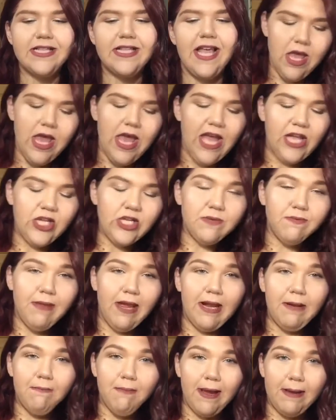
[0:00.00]
It just
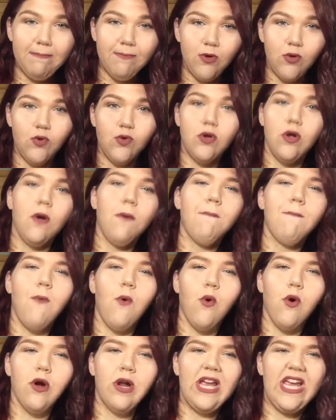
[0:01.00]
made my mood
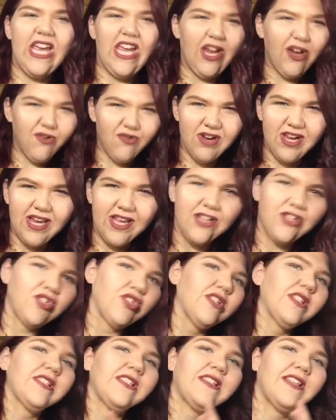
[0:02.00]
more eerie and
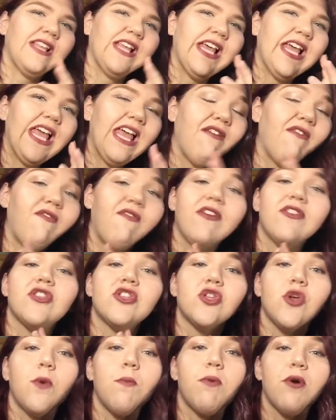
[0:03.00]
just, it
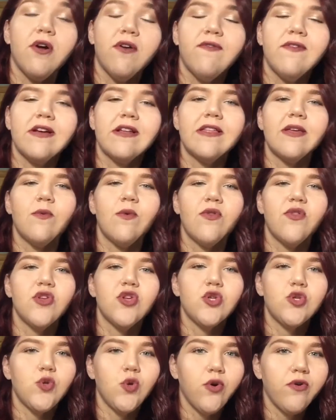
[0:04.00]
fits so perfectly with the
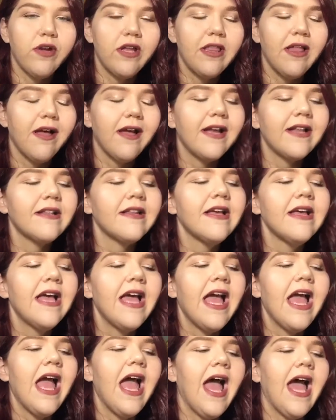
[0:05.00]
storyline
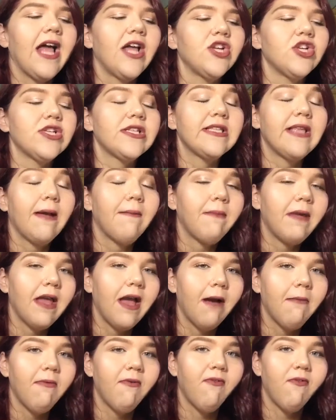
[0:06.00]
and just set me
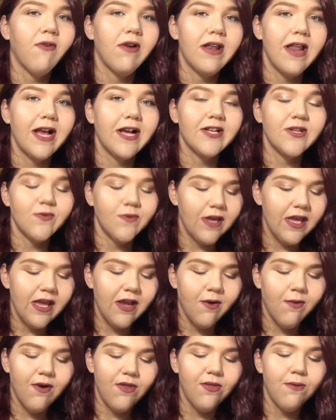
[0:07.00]
up for next
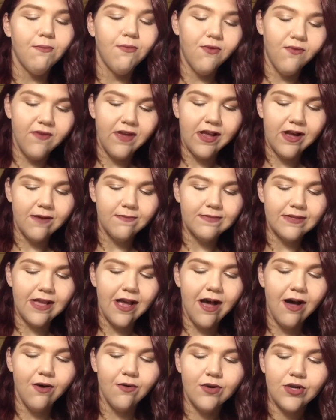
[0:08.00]
week when the movie comes
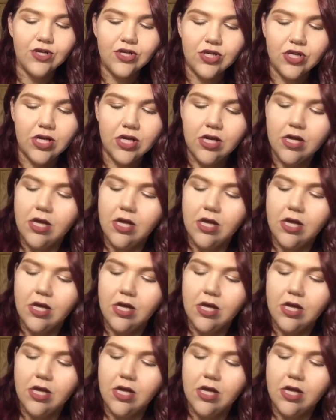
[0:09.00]
out, which